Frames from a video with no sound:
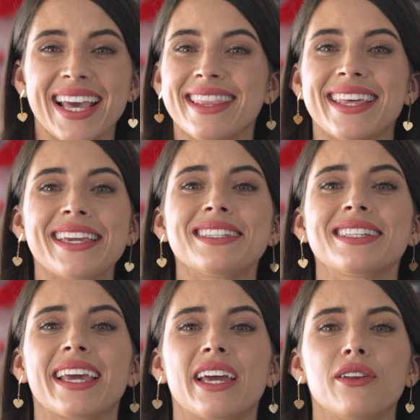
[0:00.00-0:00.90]
Thanks
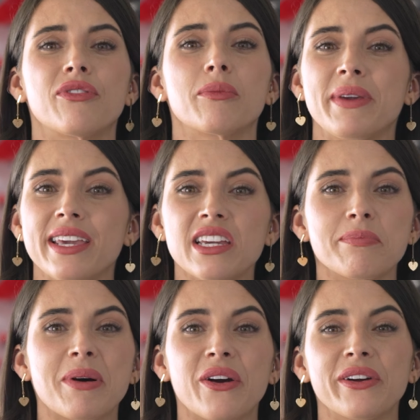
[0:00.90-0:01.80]
again for being a
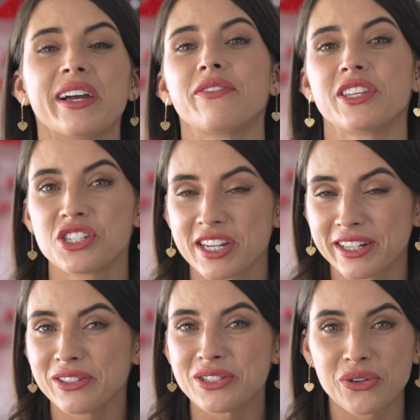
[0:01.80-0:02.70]
part of the
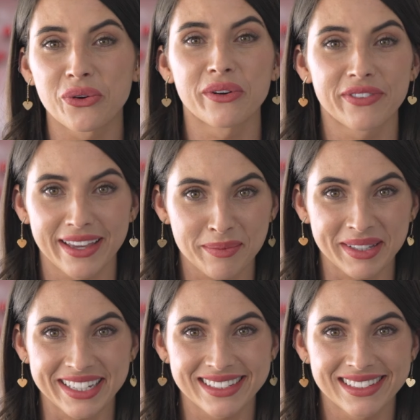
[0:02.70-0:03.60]
Sheryl Decor family.